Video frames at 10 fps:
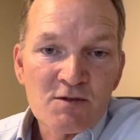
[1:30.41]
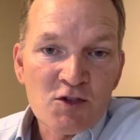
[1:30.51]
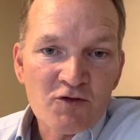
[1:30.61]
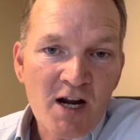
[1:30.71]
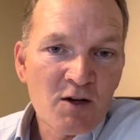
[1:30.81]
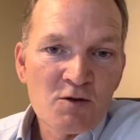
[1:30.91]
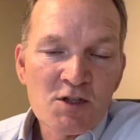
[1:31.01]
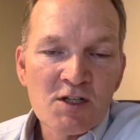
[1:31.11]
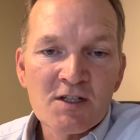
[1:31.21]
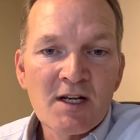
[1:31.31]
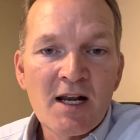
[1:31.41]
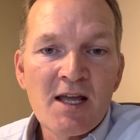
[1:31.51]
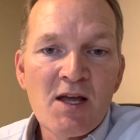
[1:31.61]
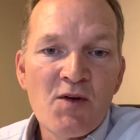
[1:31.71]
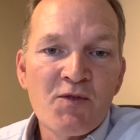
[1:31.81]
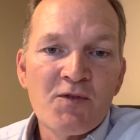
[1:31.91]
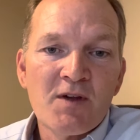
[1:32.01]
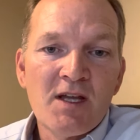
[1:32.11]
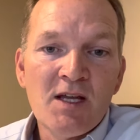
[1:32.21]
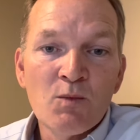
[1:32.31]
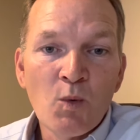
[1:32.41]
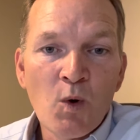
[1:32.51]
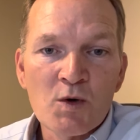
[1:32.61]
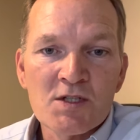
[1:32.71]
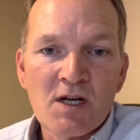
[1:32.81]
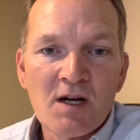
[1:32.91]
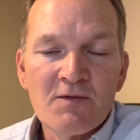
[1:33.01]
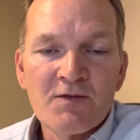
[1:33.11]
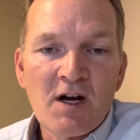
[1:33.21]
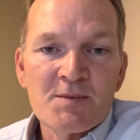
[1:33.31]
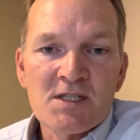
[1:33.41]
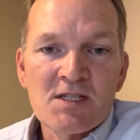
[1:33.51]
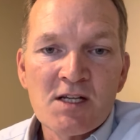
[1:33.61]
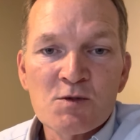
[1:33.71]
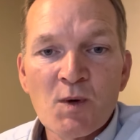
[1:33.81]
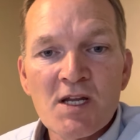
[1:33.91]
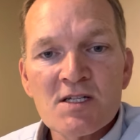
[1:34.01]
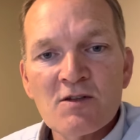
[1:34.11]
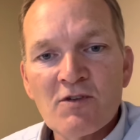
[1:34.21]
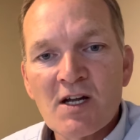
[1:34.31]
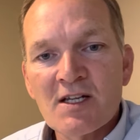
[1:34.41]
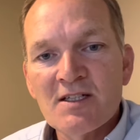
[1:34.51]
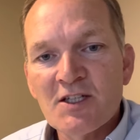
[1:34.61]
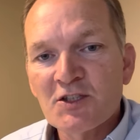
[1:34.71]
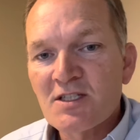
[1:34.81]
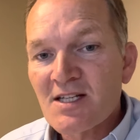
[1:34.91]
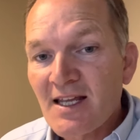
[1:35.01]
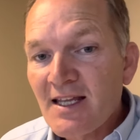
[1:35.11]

Strangles can live in water for up to six weeks in the right conditions.